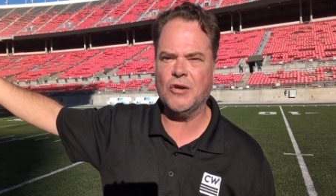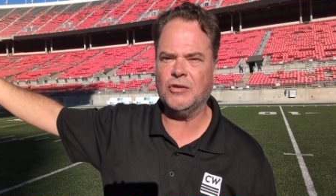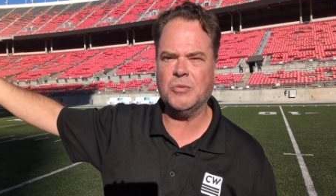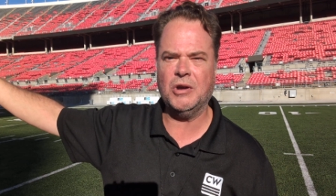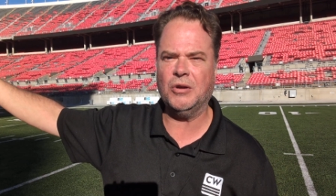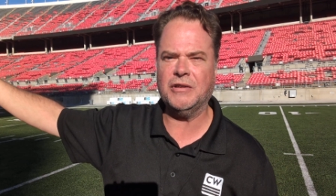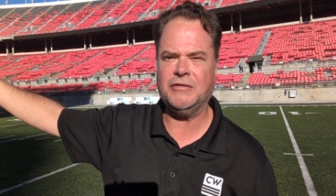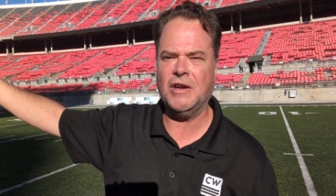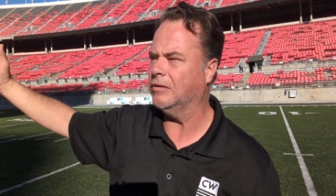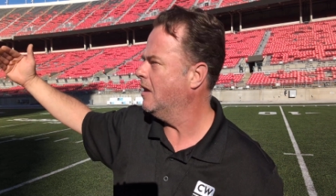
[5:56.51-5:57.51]
over the middle of the
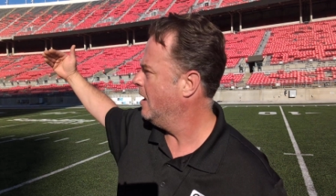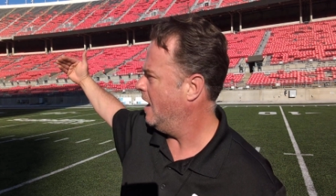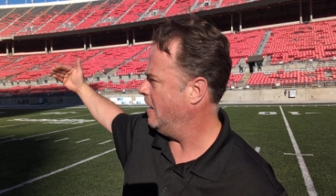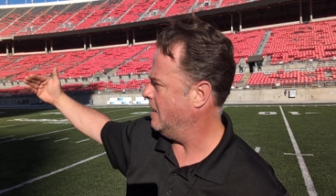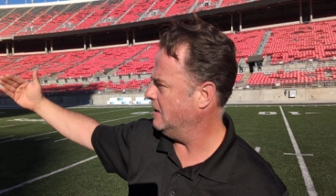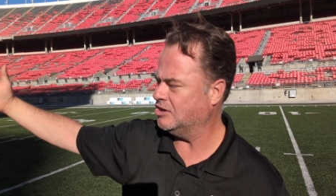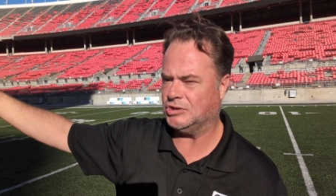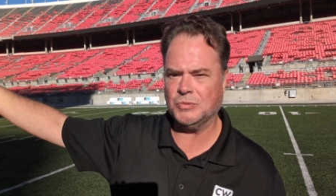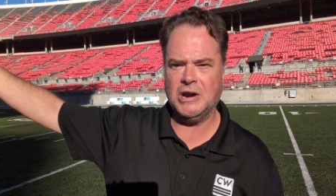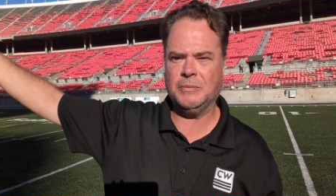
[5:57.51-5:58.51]
field, and then he
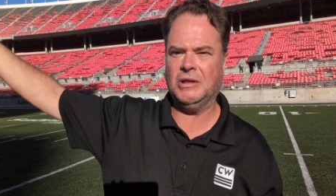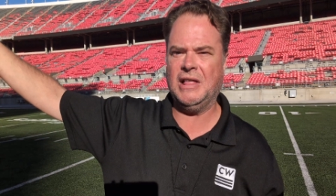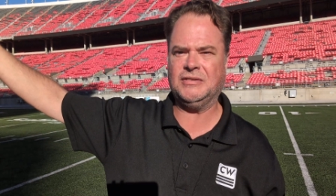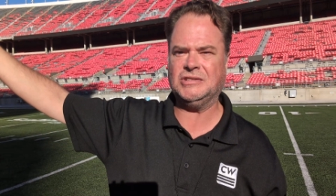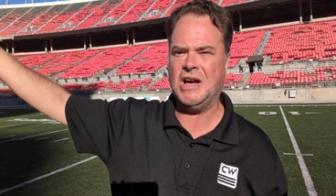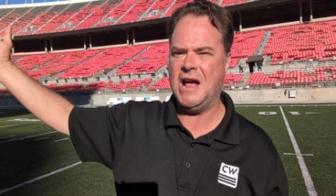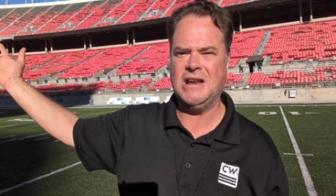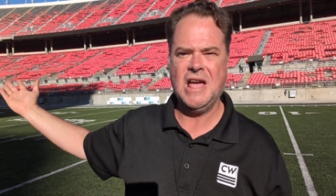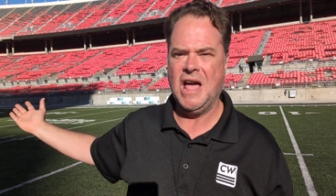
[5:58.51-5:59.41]
just went up the left side.